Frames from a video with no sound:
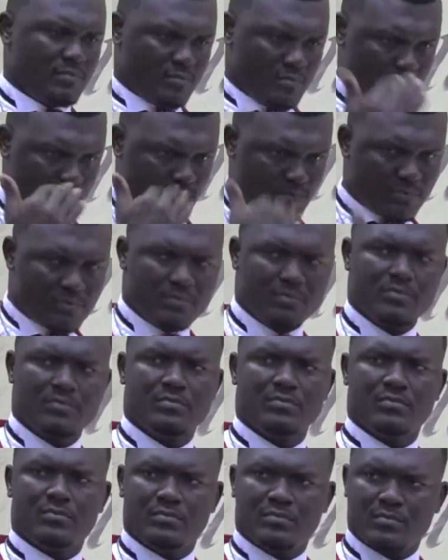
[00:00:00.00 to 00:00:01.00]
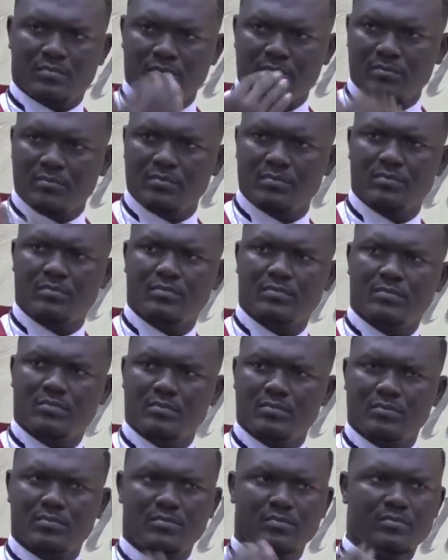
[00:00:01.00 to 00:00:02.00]

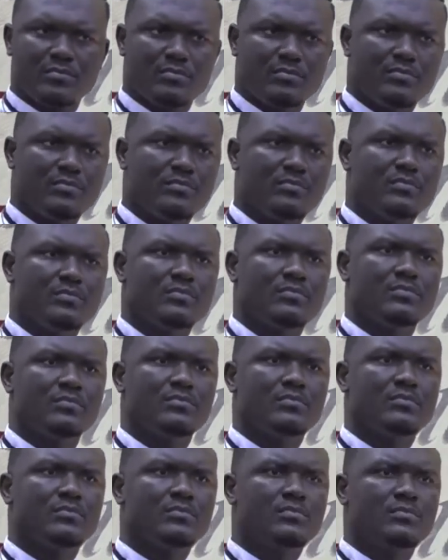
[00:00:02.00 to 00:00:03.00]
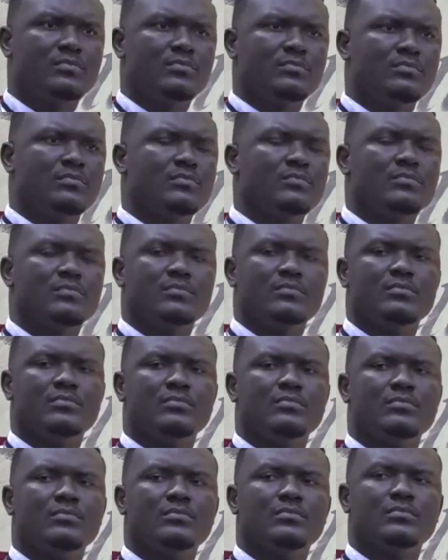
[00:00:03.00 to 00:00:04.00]

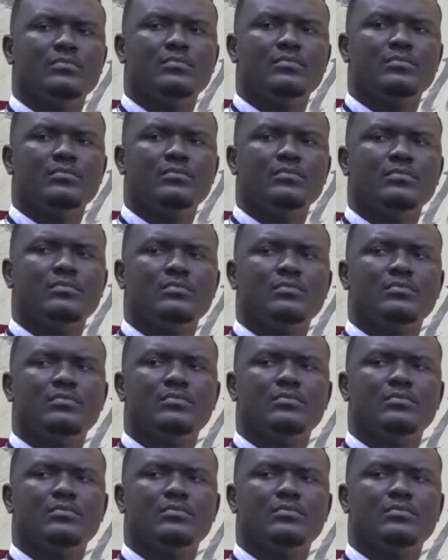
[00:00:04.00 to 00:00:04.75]
(silence)